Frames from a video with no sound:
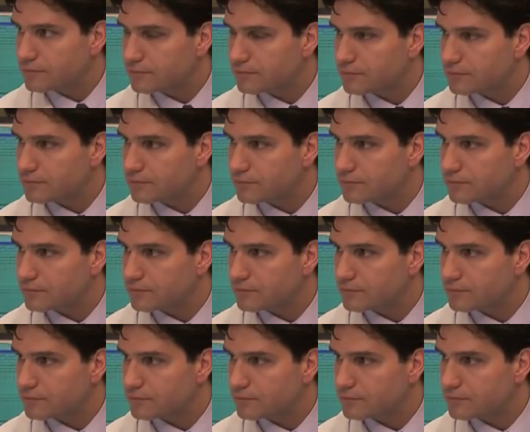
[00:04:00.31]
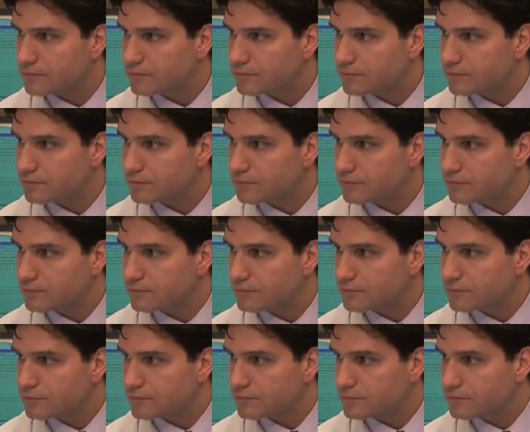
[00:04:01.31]

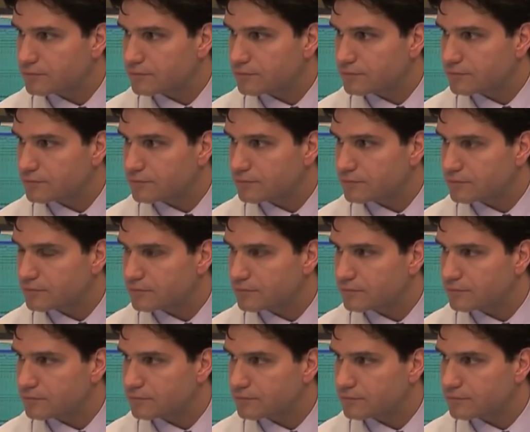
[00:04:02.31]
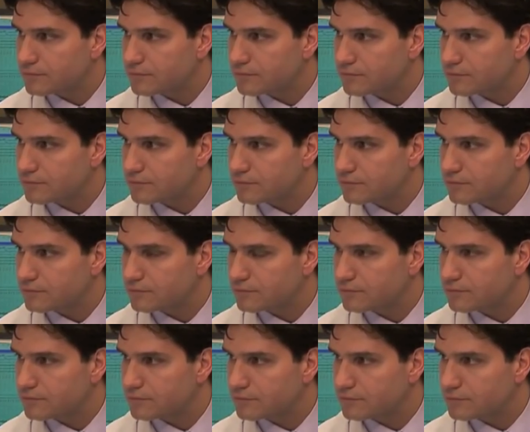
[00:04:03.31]

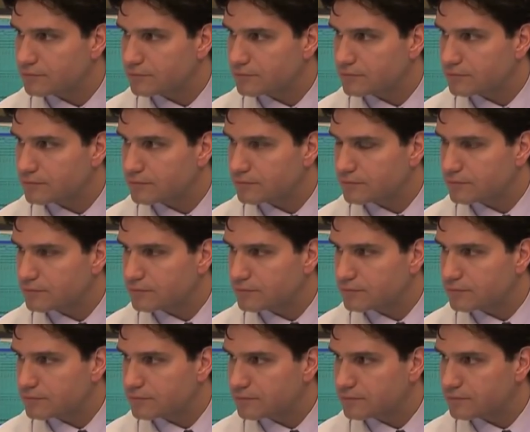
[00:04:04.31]
[no speech]